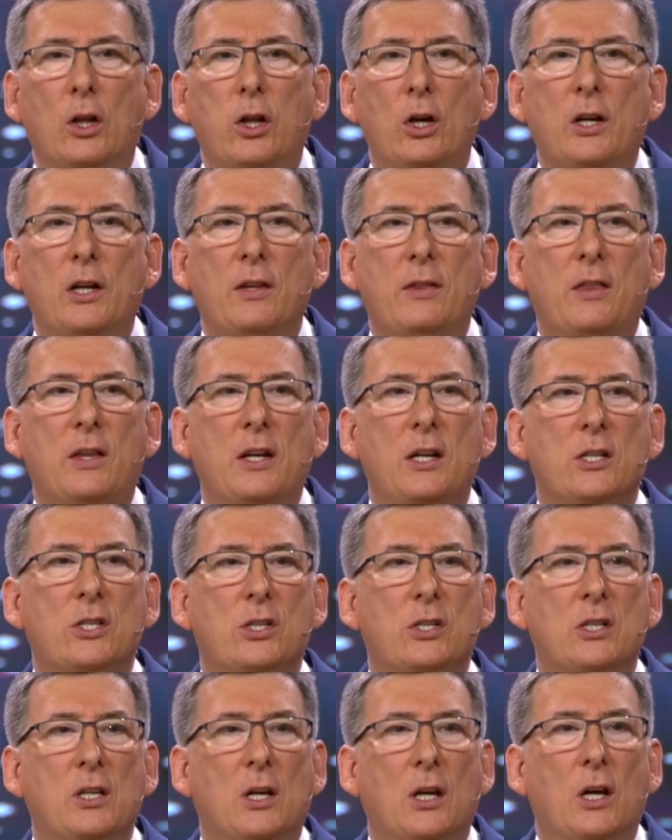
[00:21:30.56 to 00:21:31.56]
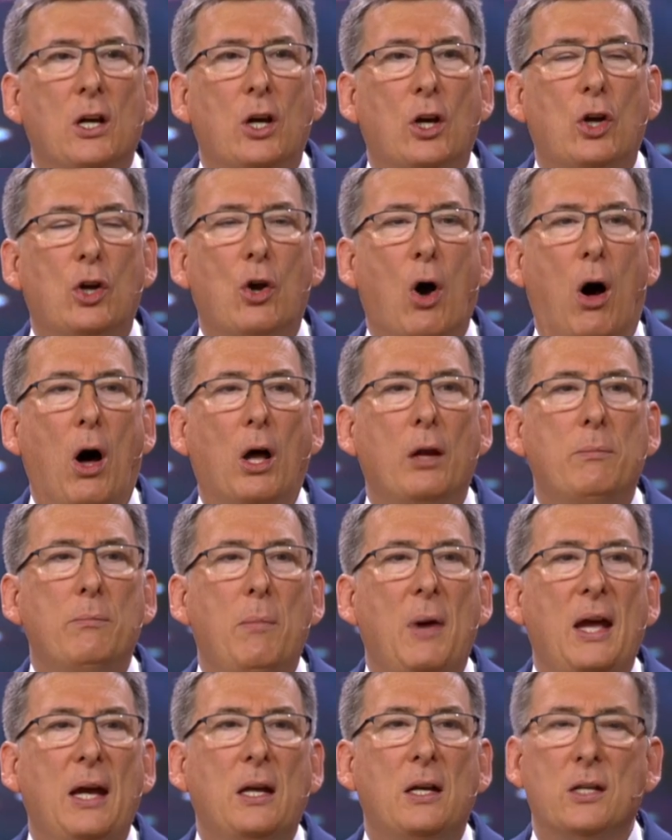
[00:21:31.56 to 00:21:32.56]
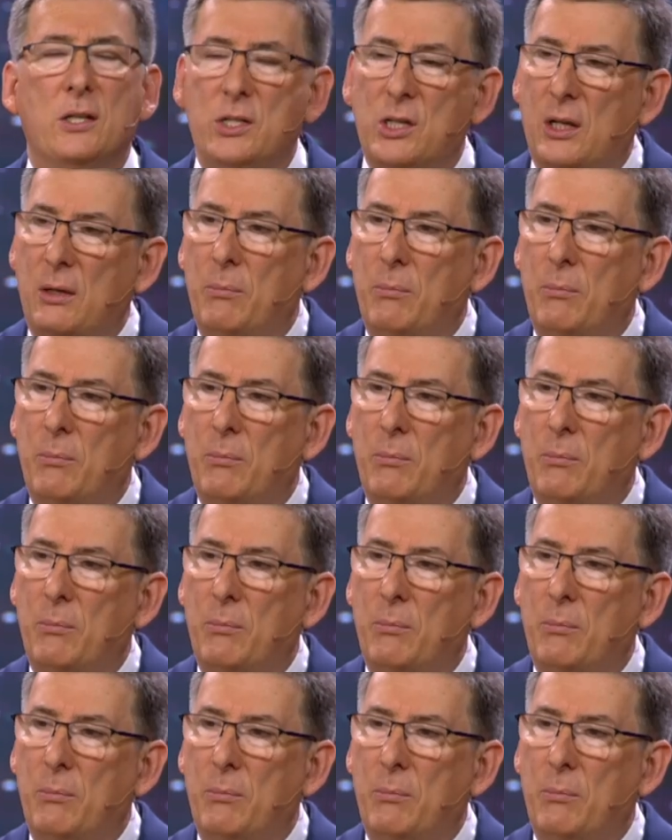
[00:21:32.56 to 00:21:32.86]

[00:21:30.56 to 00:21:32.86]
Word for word: Look at this. God made us.